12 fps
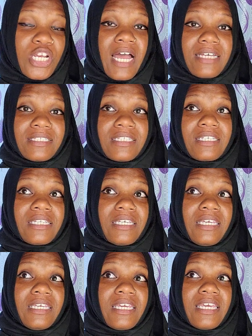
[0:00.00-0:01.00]
you're
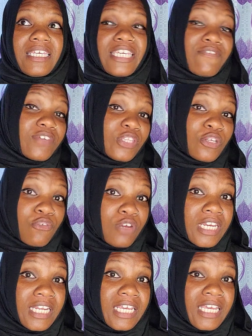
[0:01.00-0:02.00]
constantly giving the
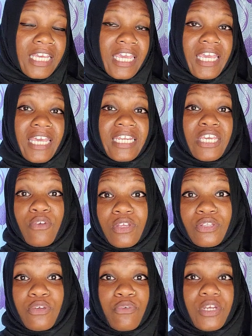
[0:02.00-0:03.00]
greeting and
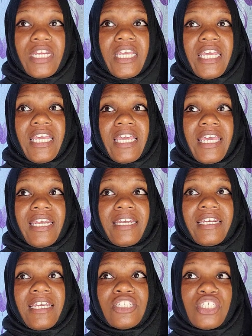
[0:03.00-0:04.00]
hearing the greeting,
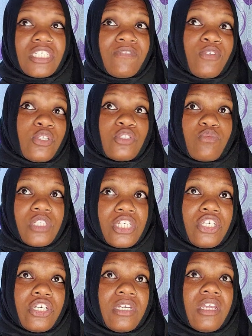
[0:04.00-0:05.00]
and it just feels
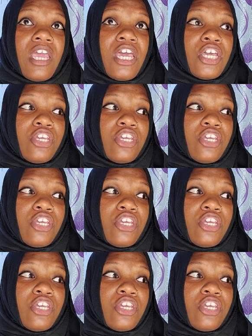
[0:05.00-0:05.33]
really good,